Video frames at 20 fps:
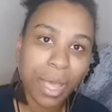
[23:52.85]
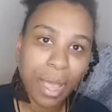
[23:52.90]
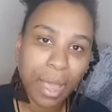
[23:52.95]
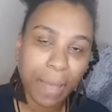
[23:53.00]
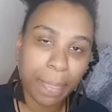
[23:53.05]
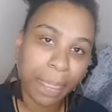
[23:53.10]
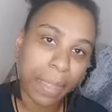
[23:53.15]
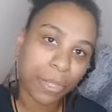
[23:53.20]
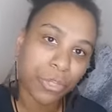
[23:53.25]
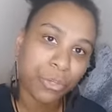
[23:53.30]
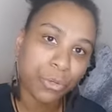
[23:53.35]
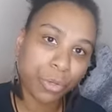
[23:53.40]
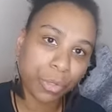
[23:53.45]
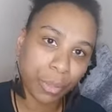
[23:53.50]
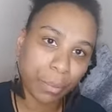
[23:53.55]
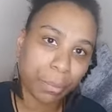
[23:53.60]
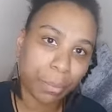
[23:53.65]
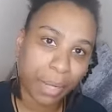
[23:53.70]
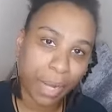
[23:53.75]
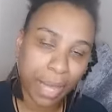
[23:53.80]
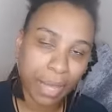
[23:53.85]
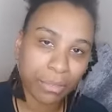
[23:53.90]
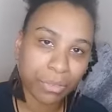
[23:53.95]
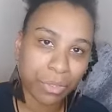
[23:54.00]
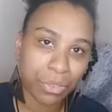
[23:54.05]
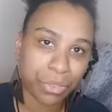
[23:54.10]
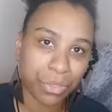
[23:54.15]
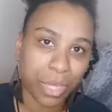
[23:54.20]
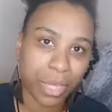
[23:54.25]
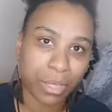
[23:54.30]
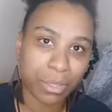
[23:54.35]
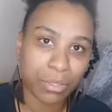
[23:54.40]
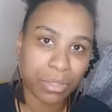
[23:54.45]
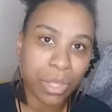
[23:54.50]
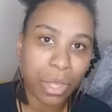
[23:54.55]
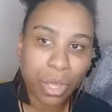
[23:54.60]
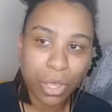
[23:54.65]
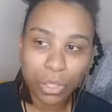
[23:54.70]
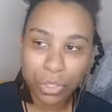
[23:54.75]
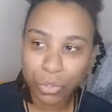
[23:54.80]
And then you can plan the things.
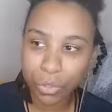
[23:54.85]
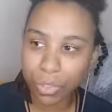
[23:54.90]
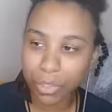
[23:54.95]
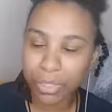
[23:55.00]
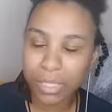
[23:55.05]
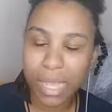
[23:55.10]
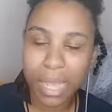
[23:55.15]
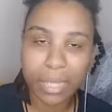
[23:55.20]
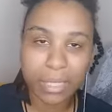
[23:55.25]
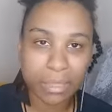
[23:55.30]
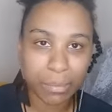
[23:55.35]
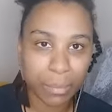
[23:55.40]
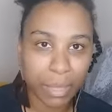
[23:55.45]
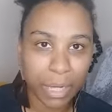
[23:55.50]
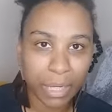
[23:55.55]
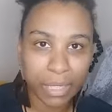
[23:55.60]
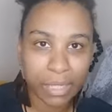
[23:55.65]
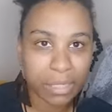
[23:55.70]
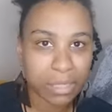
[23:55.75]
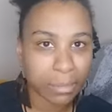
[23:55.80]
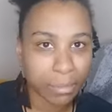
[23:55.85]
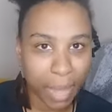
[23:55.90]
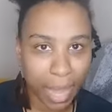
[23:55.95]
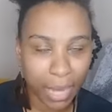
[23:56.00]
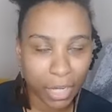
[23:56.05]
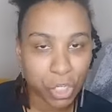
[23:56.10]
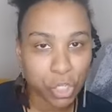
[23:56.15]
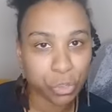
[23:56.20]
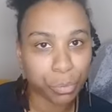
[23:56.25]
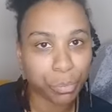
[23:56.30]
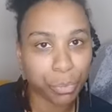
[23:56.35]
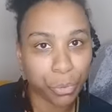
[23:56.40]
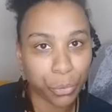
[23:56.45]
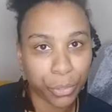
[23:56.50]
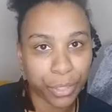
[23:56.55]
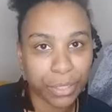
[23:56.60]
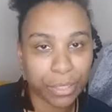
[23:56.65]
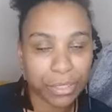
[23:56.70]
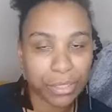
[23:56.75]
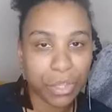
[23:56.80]
You can glean some action
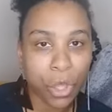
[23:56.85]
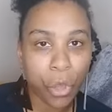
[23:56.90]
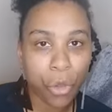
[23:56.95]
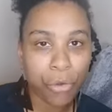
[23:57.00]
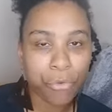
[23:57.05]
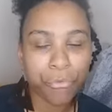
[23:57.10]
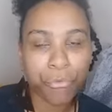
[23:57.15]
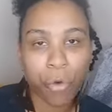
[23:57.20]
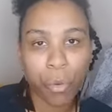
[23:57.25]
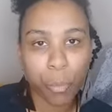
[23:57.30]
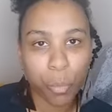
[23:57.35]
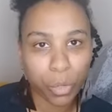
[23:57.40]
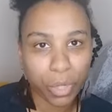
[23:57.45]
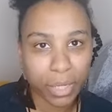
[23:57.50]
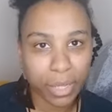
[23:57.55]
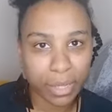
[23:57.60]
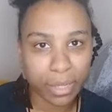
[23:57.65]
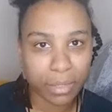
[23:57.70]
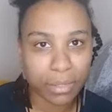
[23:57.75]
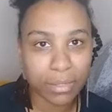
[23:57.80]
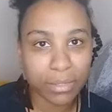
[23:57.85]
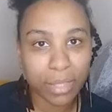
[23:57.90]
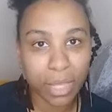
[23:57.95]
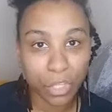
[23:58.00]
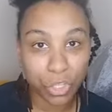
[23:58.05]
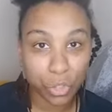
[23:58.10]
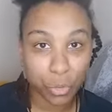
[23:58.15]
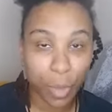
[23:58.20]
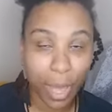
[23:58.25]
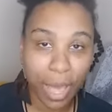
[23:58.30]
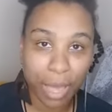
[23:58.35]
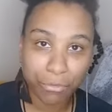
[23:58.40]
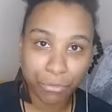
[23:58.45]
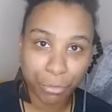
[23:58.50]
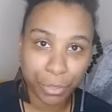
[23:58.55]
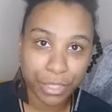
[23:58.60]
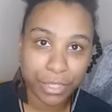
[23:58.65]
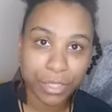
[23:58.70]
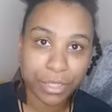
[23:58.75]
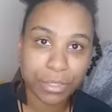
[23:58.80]
points from what it is that you have
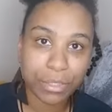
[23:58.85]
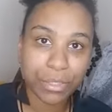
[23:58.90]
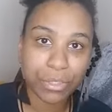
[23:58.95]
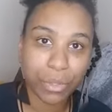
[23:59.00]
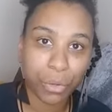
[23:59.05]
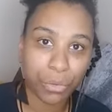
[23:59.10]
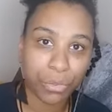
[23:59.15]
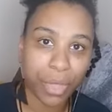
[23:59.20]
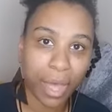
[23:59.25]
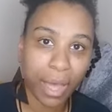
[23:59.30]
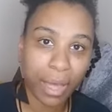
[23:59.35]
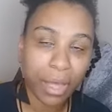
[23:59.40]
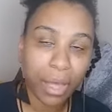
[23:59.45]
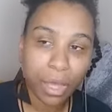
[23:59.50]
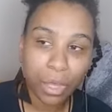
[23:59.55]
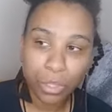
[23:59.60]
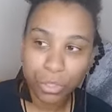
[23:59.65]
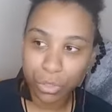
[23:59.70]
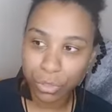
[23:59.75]
written so that your